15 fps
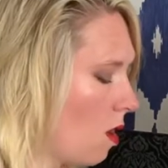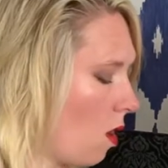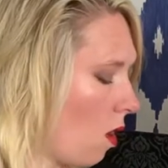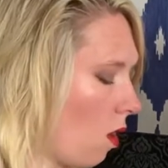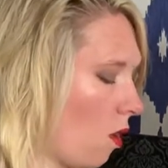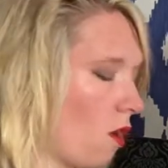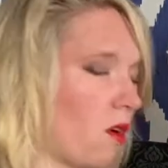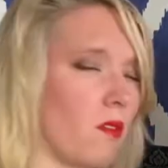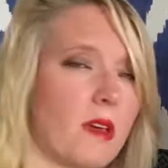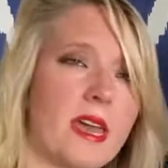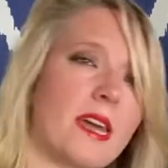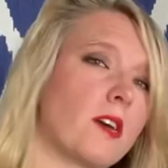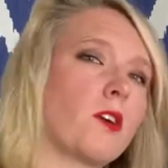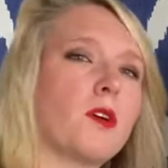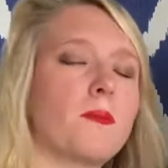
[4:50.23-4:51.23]
Or
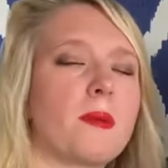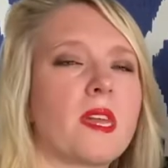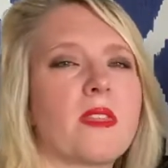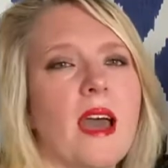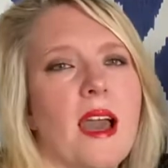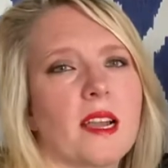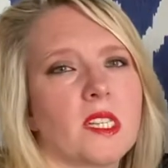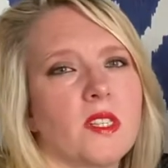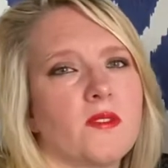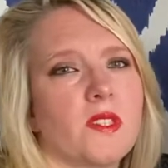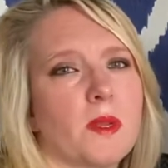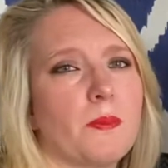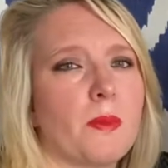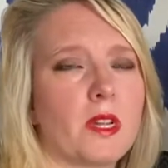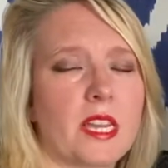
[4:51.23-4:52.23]
it could be the act of
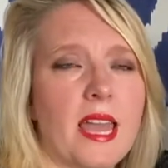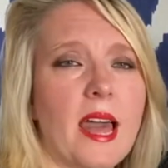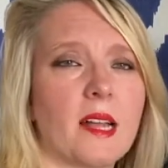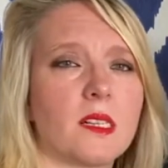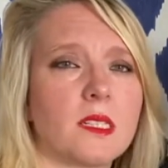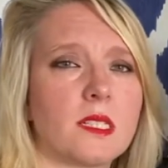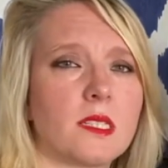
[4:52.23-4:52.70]
somebody else.